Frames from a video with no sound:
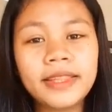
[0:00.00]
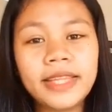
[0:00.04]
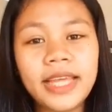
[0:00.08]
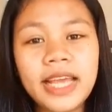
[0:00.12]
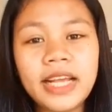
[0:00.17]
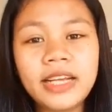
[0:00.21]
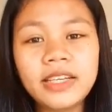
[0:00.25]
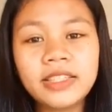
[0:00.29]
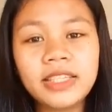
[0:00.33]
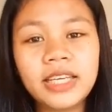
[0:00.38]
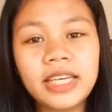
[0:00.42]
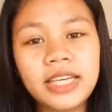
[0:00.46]

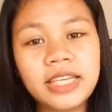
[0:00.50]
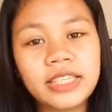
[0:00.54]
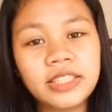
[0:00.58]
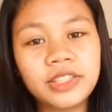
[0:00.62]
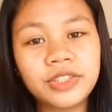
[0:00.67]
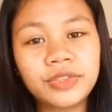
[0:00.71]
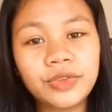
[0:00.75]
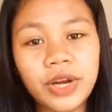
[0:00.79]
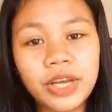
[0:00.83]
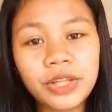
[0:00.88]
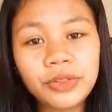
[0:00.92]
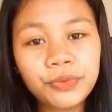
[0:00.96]
takes
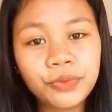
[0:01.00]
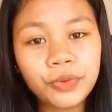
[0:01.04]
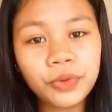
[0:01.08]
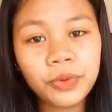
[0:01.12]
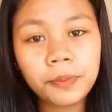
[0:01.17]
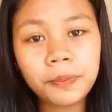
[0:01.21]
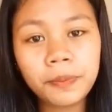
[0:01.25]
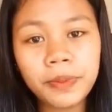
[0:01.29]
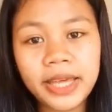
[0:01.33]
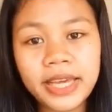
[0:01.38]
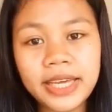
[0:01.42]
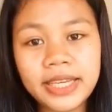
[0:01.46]
his
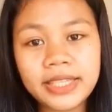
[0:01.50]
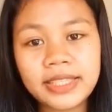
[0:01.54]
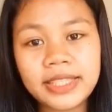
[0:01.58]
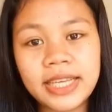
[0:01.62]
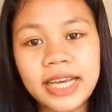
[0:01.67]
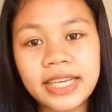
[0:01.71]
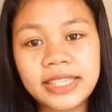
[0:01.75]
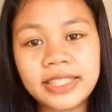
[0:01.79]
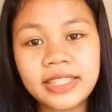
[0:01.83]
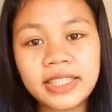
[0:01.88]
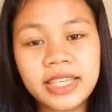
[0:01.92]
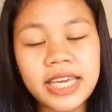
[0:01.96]
rightful place
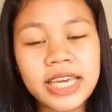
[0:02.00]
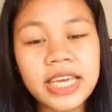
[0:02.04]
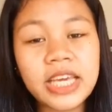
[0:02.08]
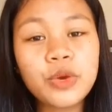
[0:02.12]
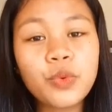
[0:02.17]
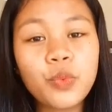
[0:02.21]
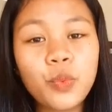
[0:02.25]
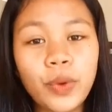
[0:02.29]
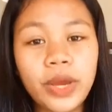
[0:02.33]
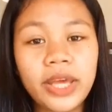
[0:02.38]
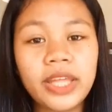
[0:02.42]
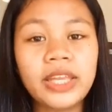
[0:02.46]
as
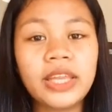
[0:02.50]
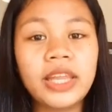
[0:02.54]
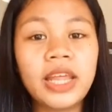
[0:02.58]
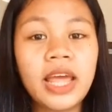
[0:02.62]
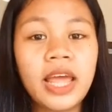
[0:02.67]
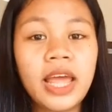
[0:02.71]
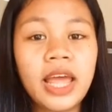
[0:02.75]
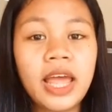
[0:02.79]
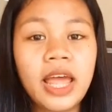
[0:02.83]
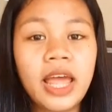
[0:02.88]
king when,